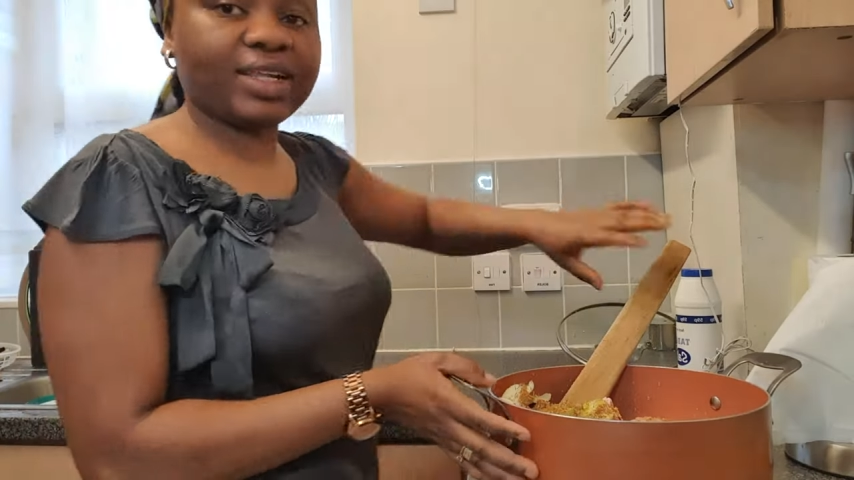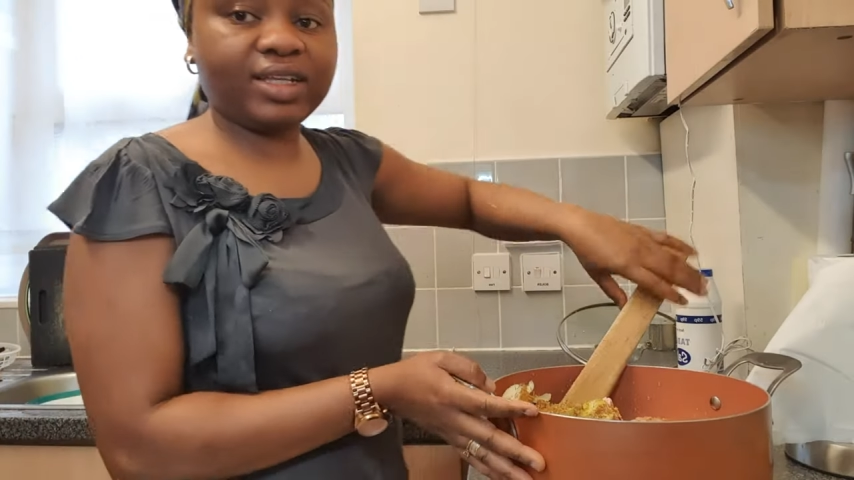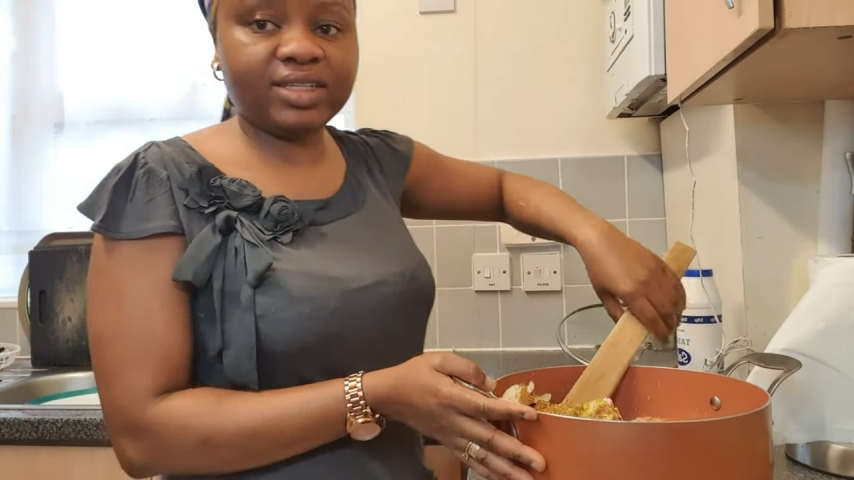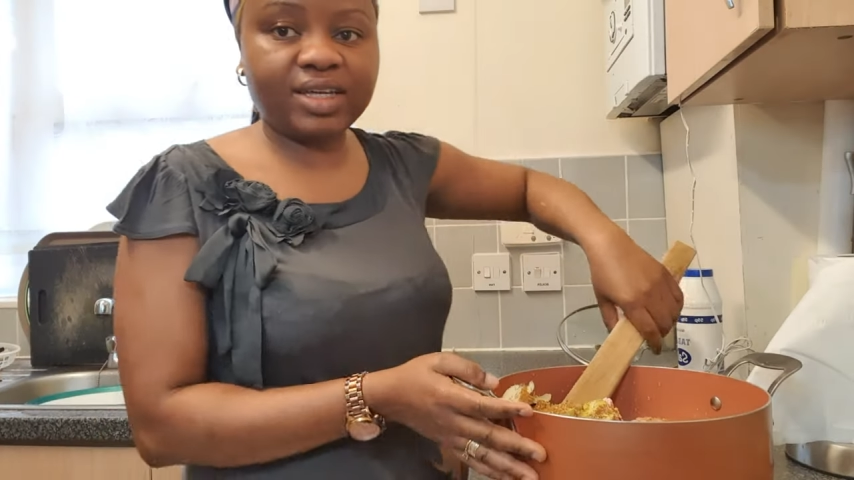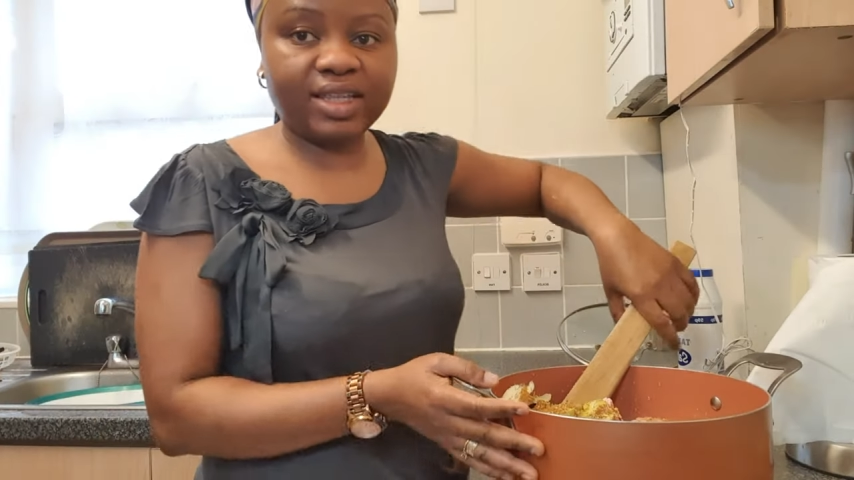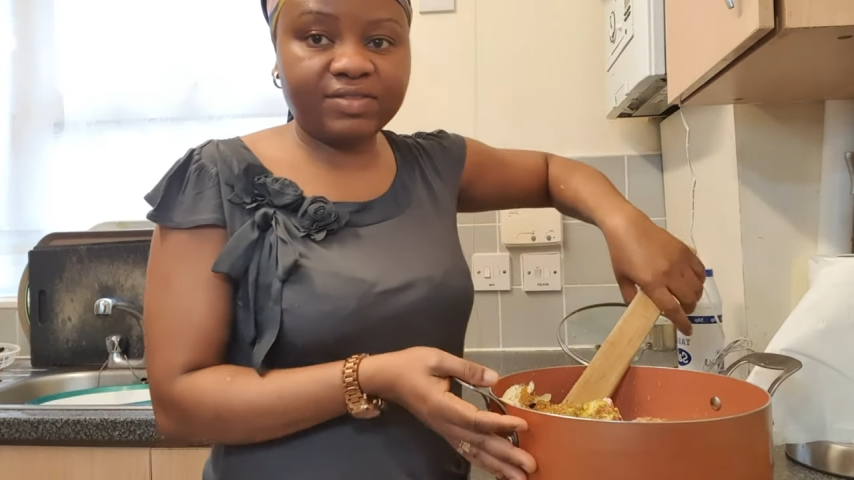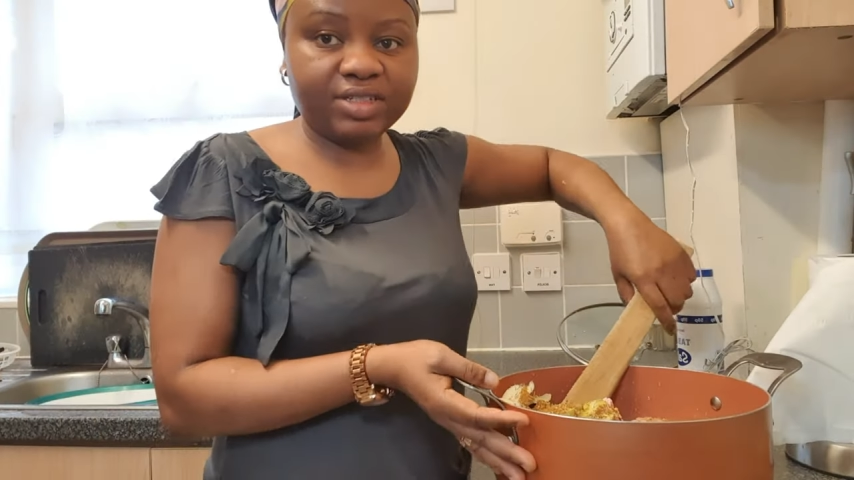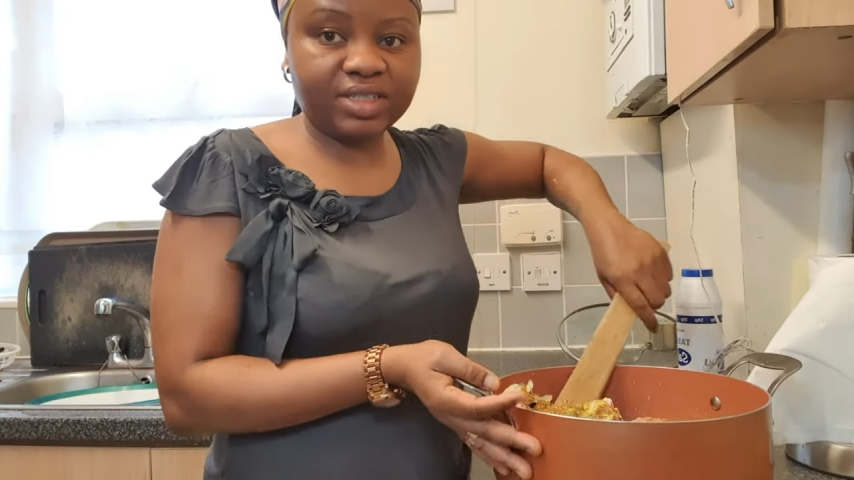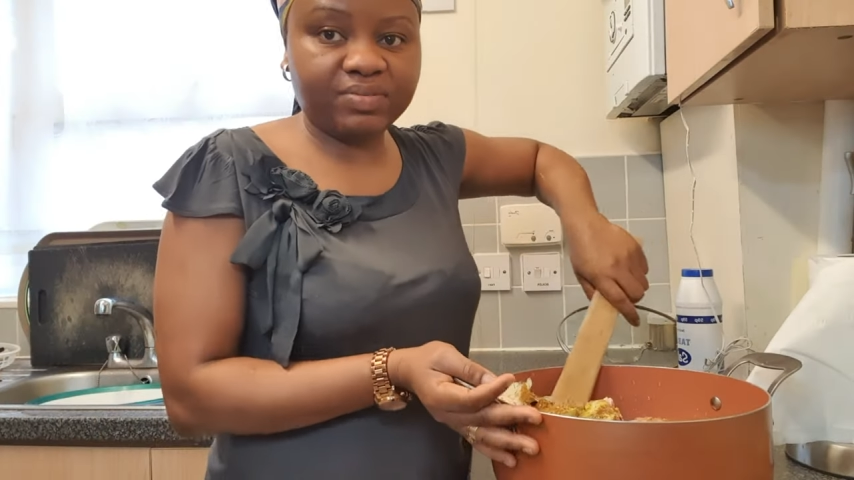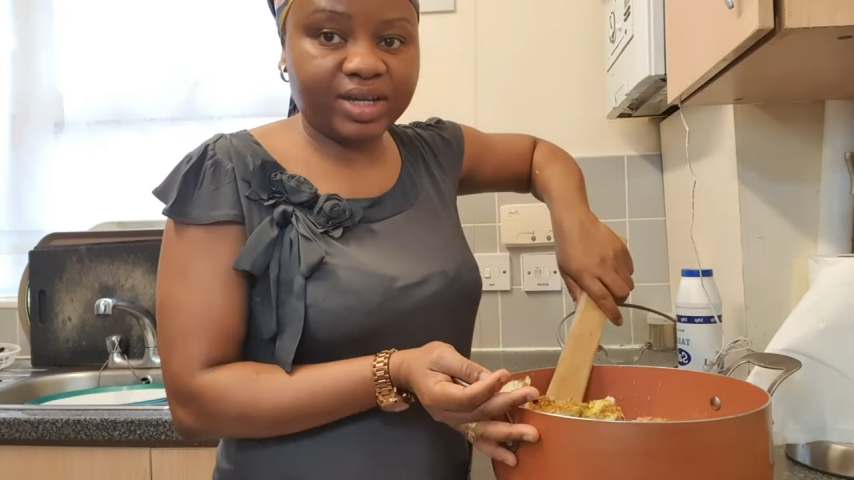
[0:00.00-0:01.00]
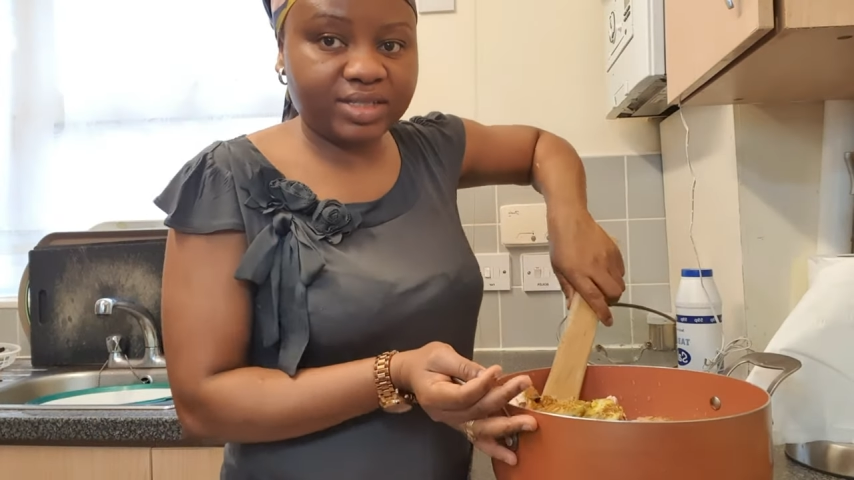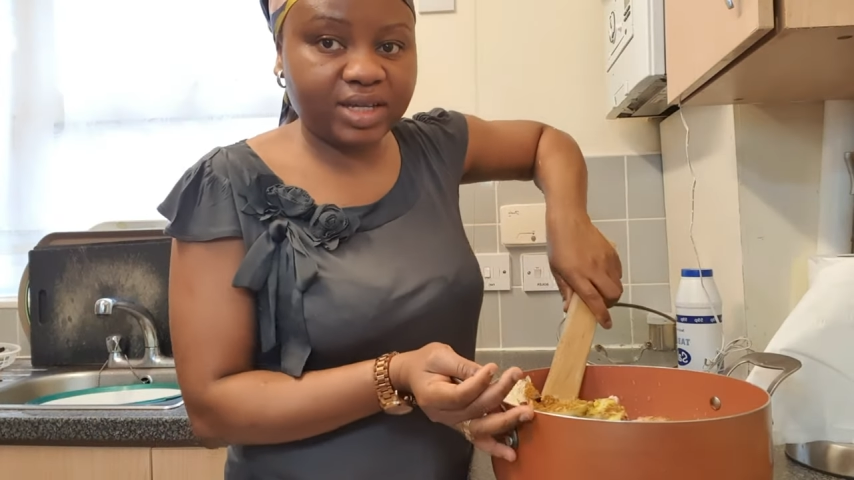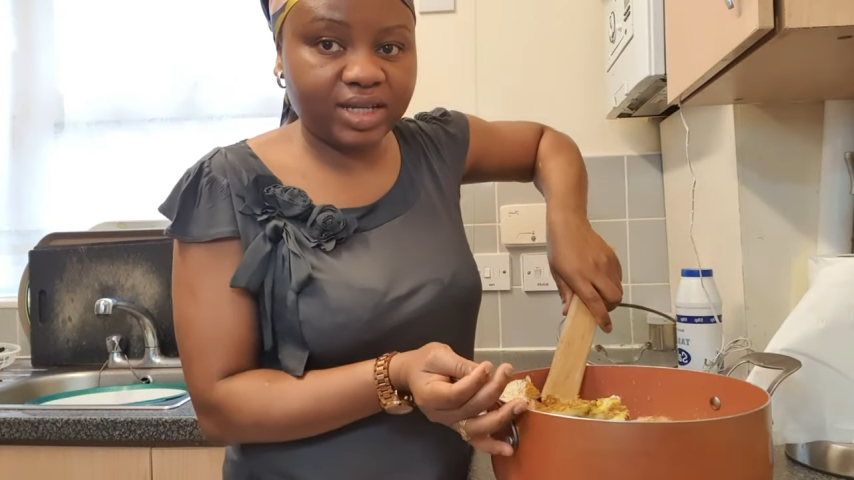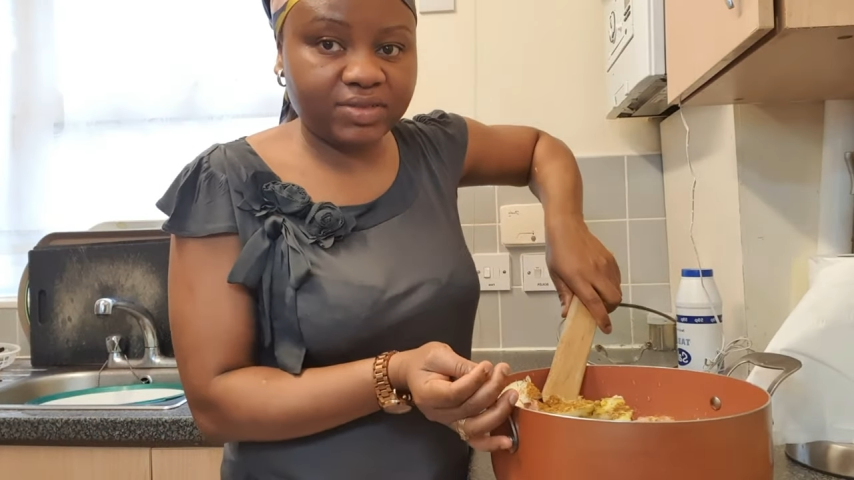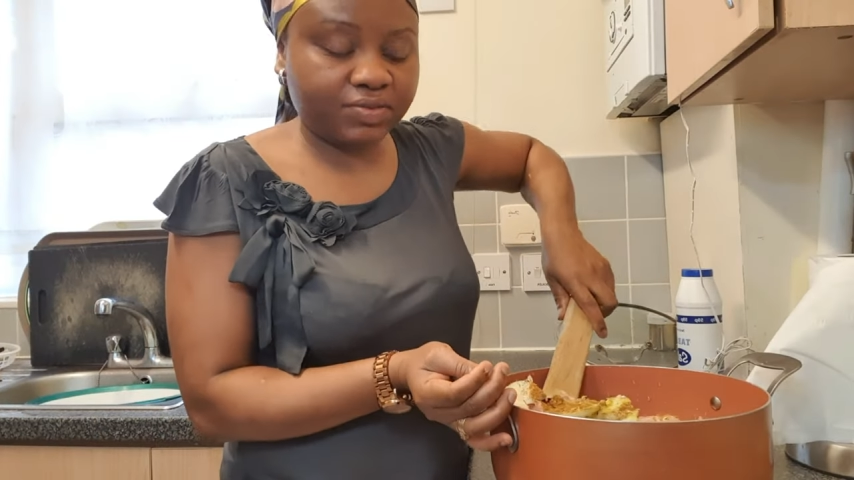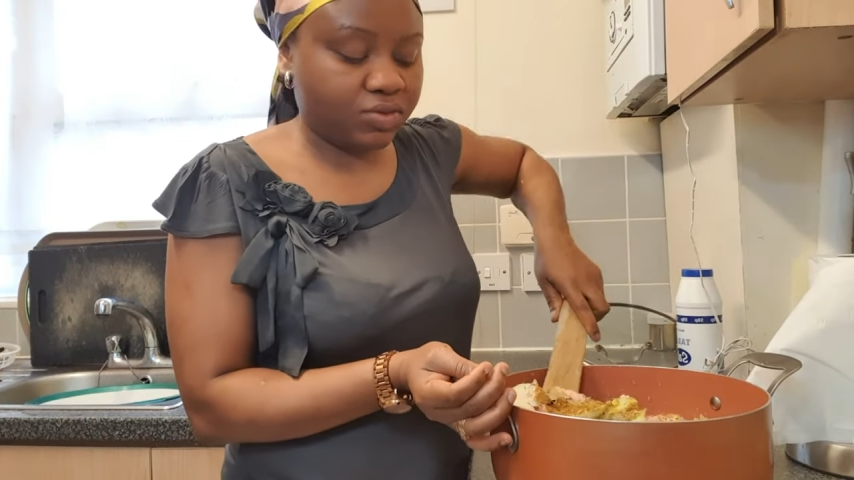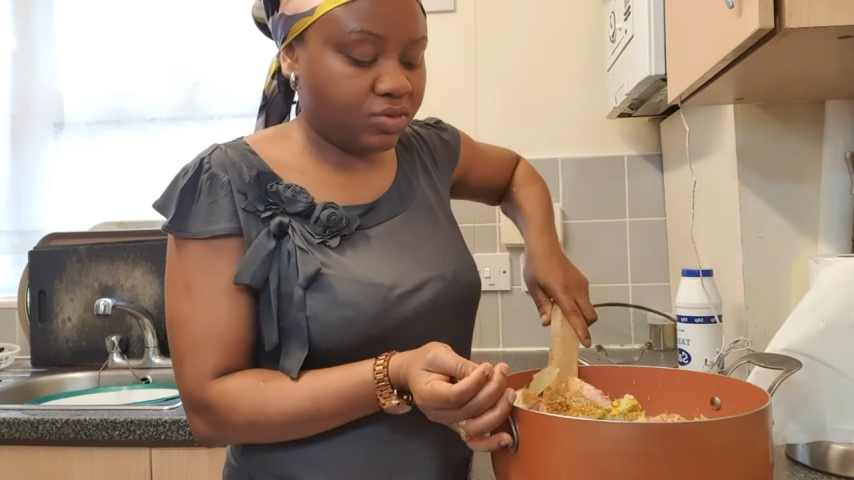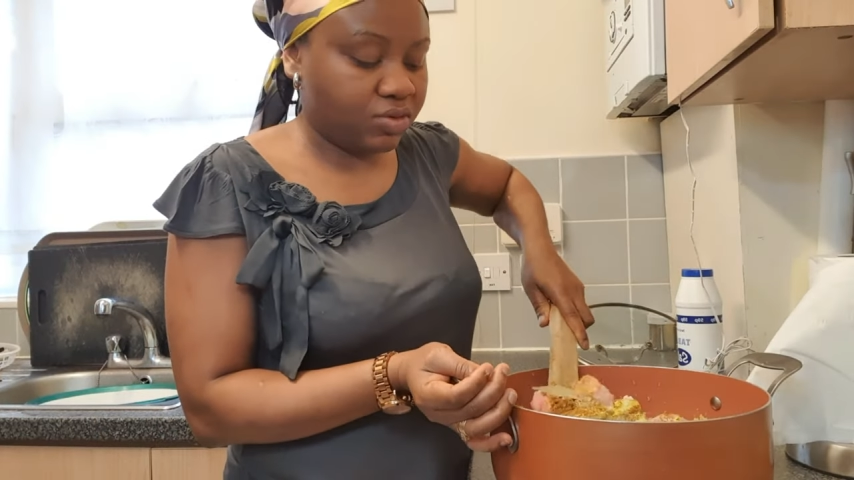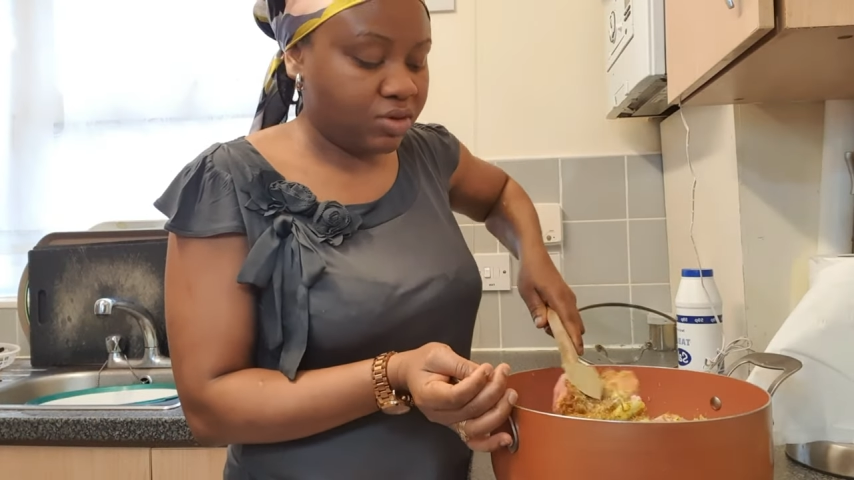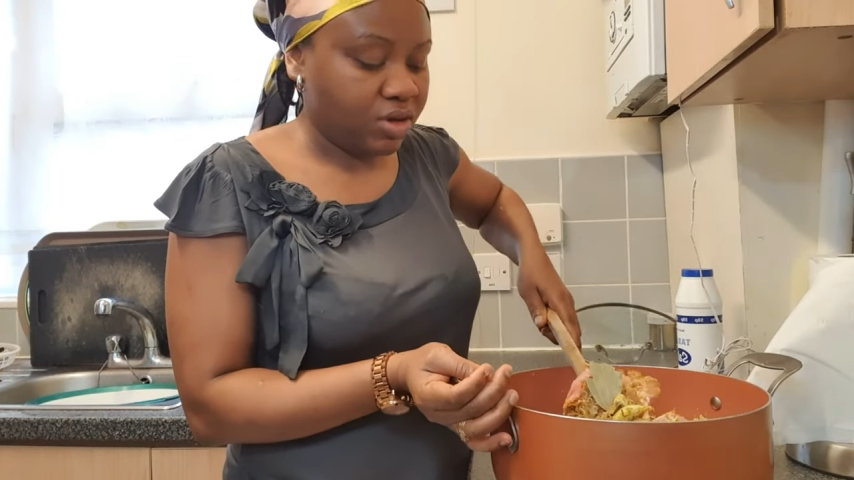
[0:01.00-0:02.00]
I cleaned it, I left it in the basket
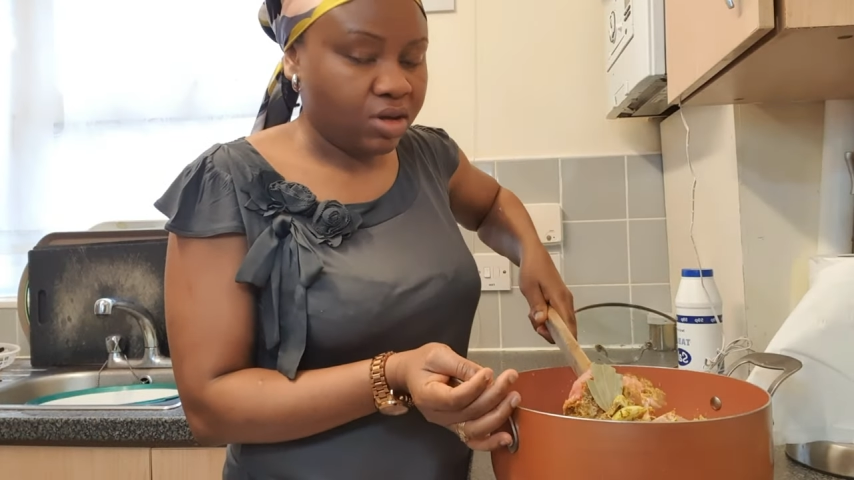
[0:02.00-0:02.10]
for